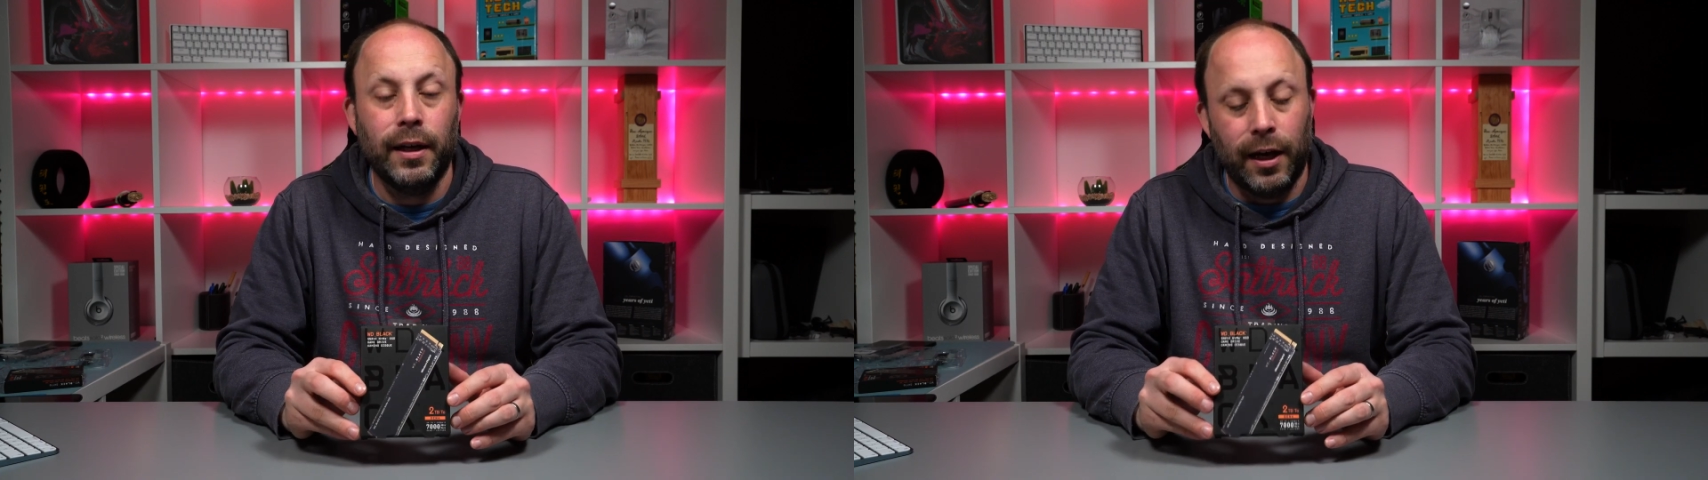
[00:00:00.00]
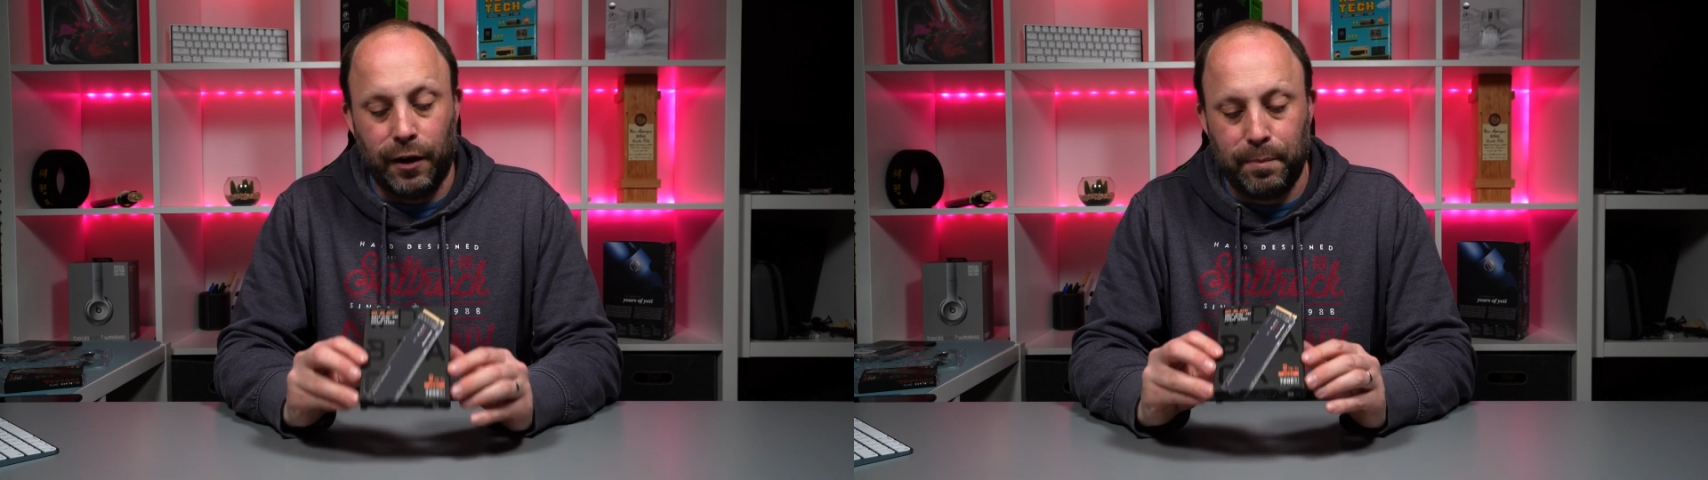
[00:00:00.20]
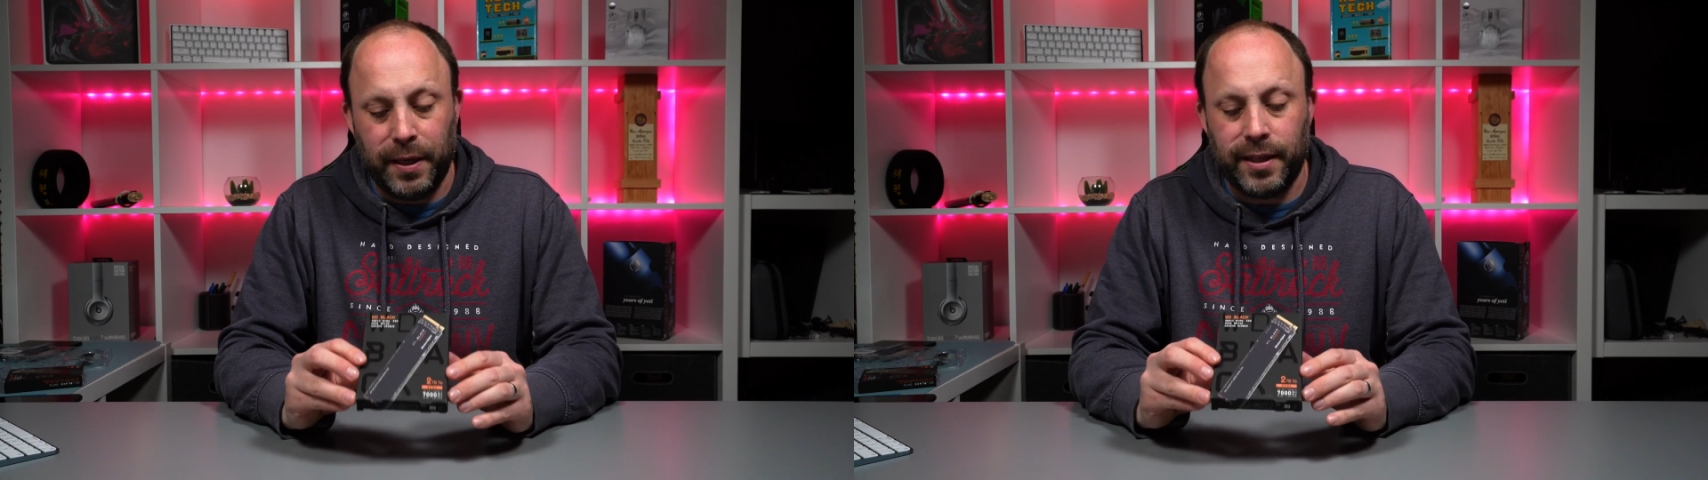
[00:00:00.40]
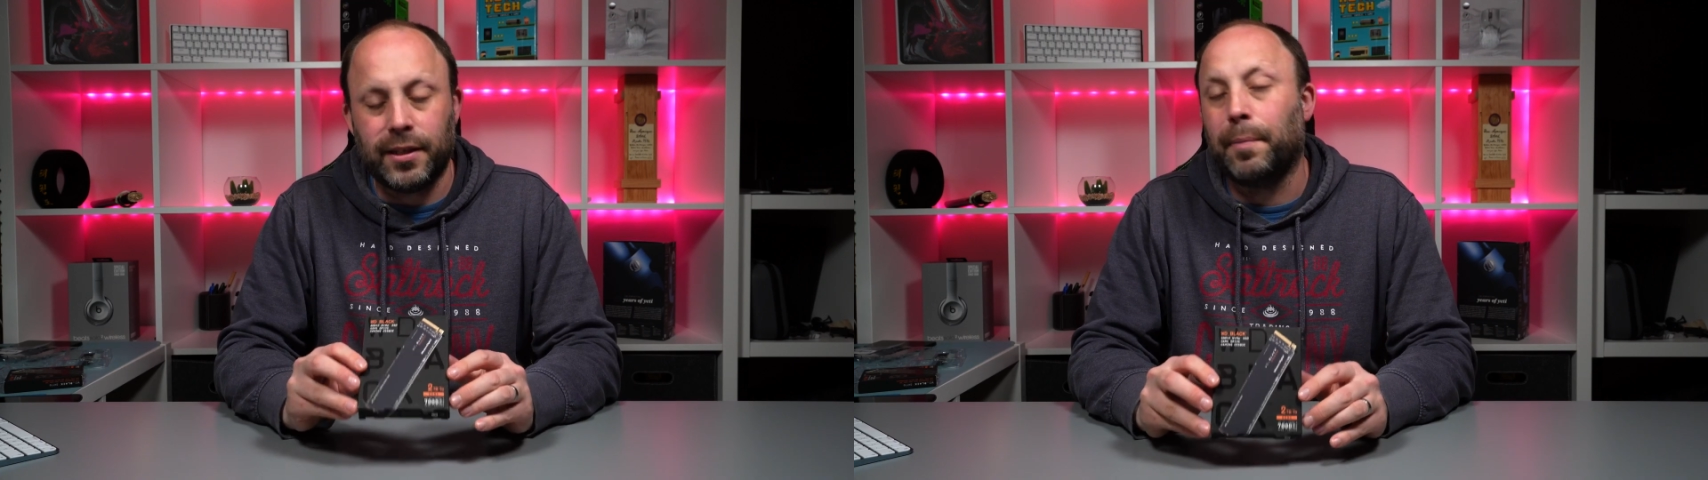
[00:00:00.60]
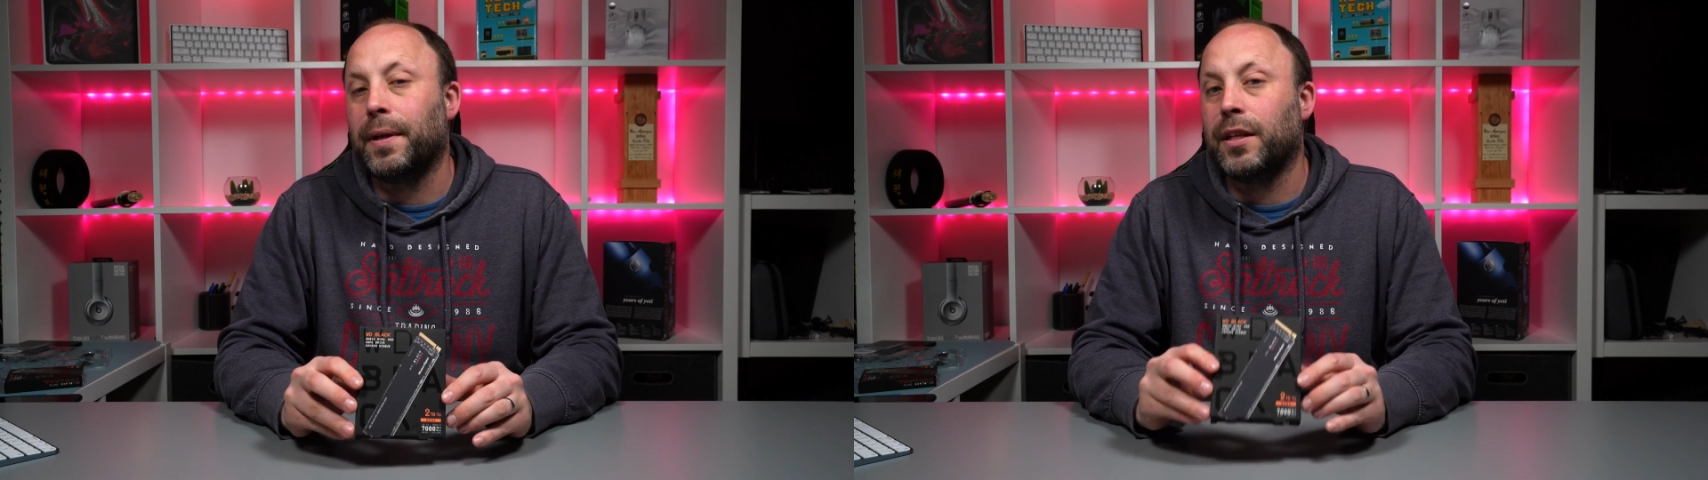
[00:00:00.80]
And I've picked this
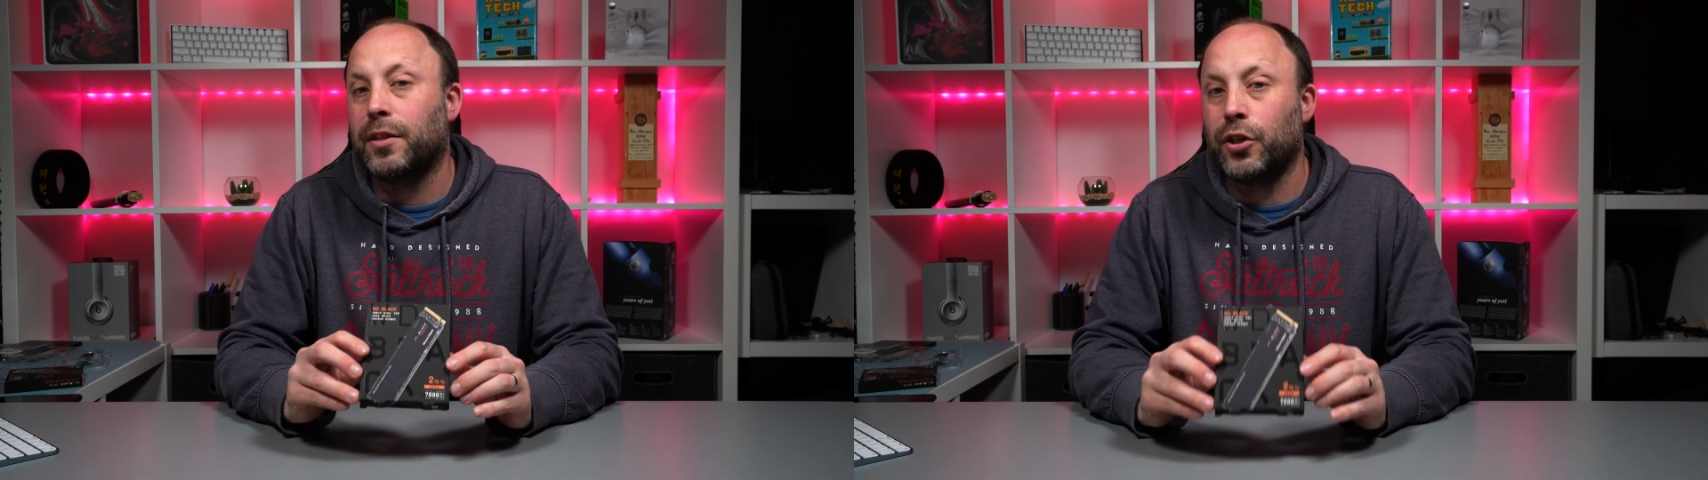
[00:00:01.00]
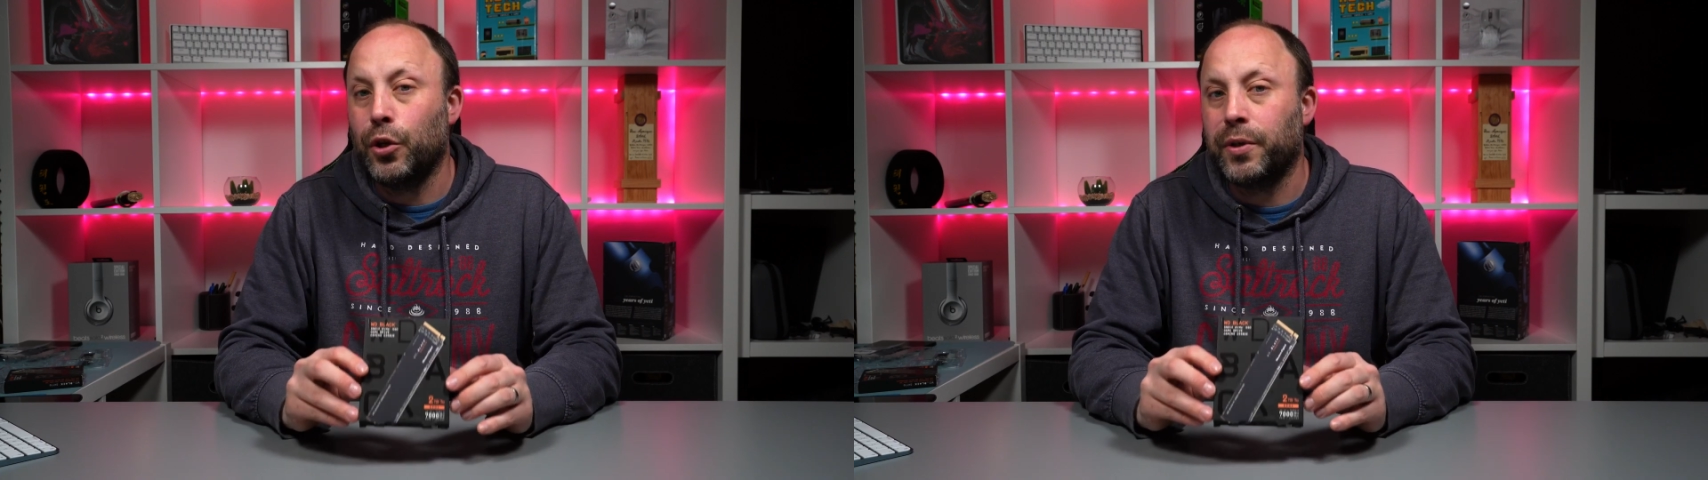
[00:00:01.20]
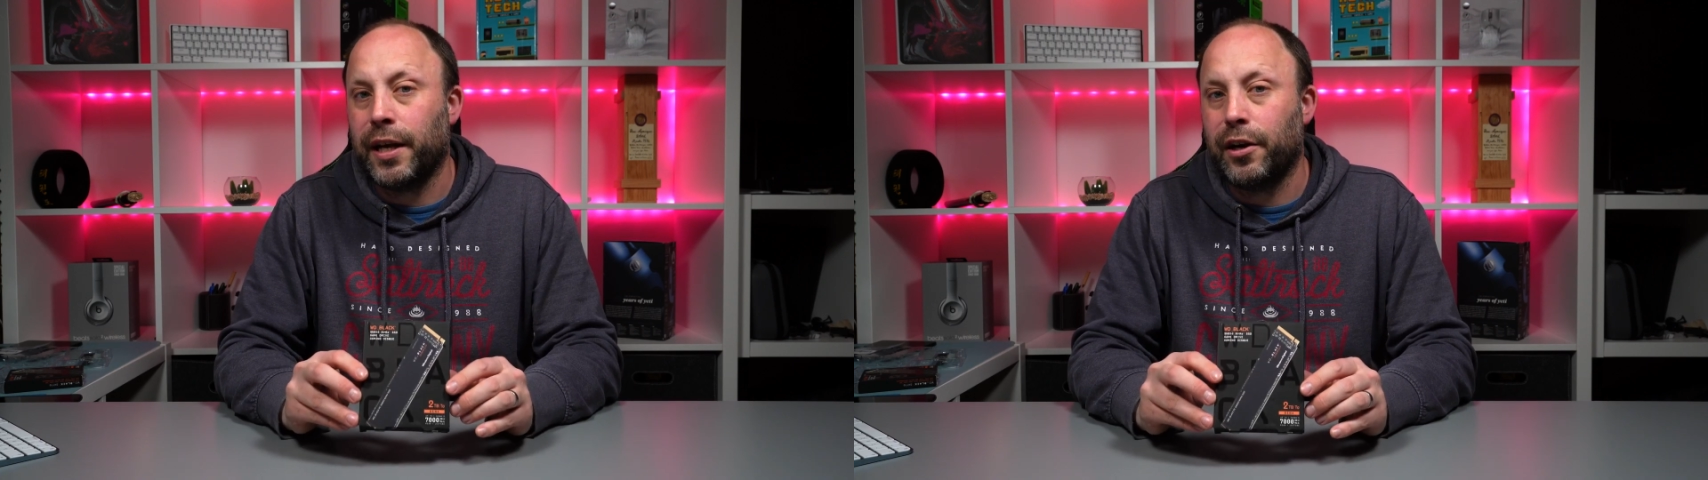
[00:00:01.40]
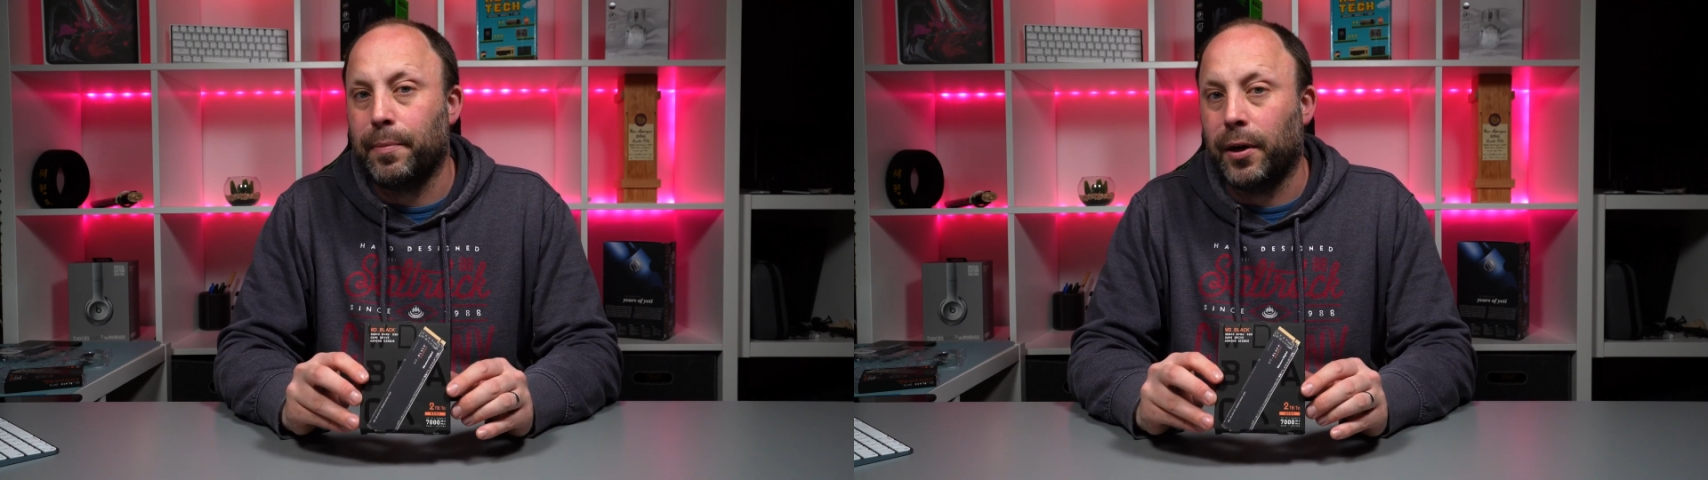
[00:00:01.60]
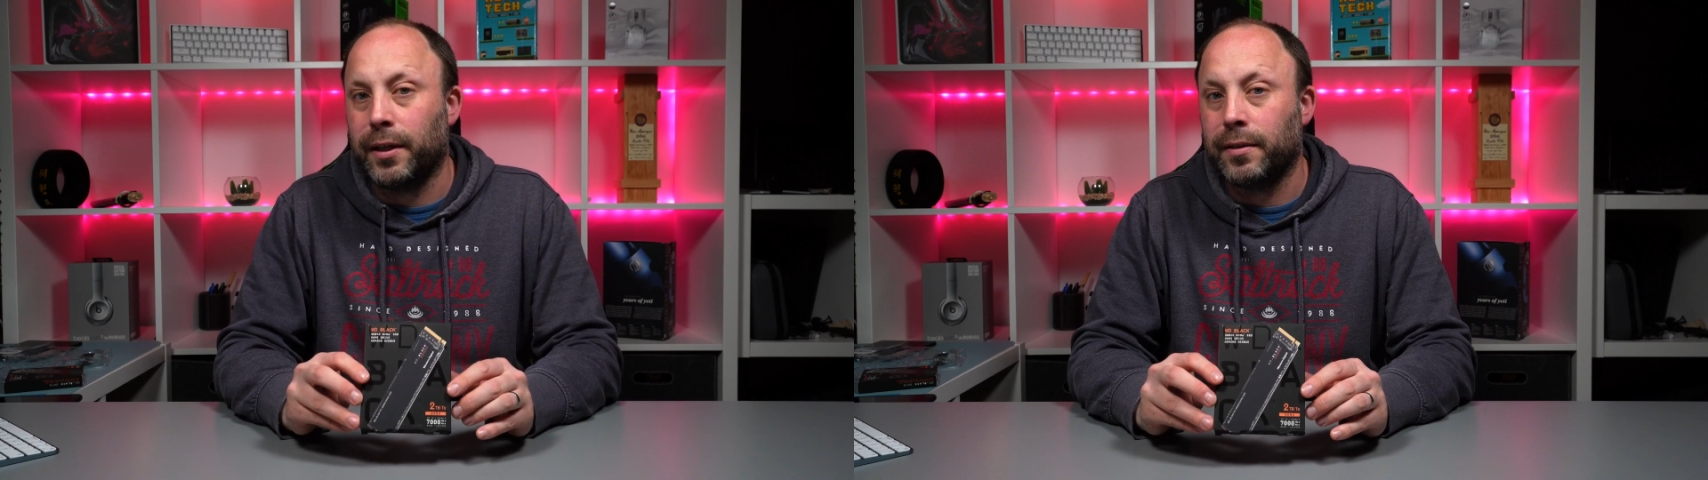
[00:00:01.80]
up in a 2TB
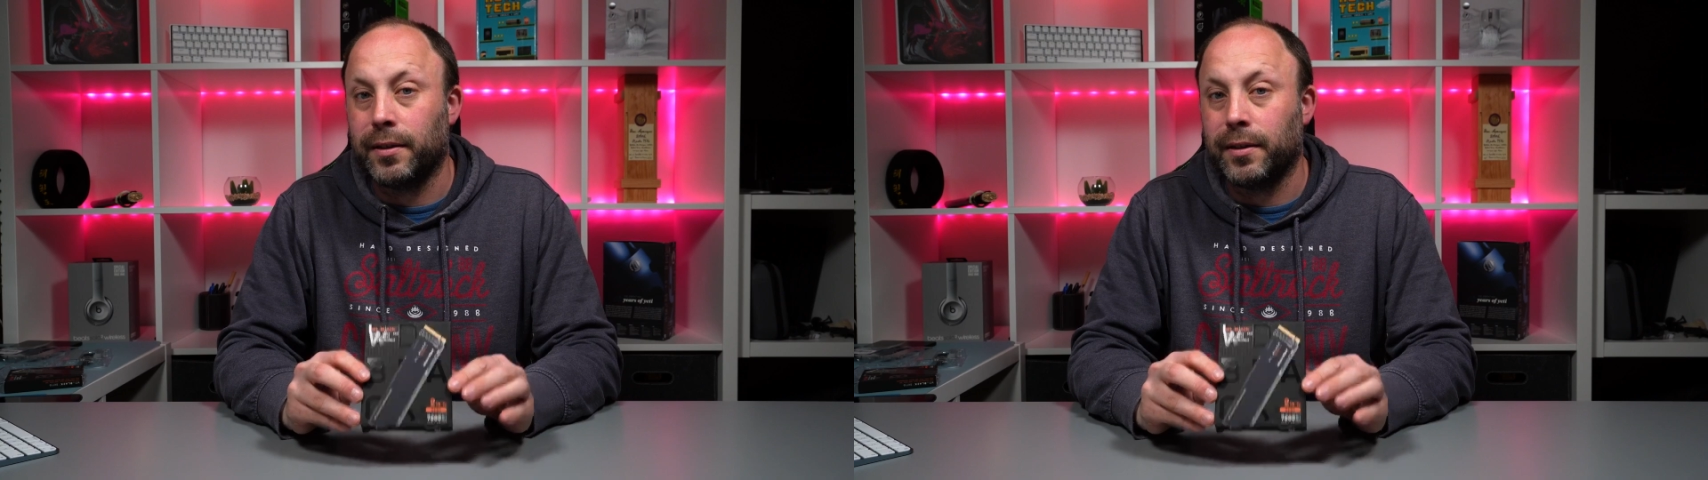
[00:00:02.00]
because